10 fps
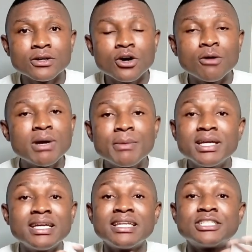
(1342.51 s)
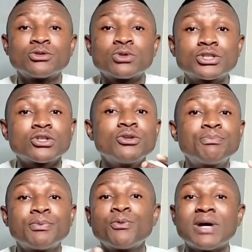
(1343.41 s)
Or maybe in a situation
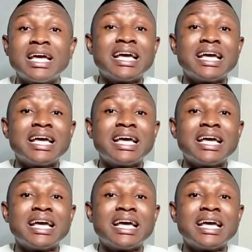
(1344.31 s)
you were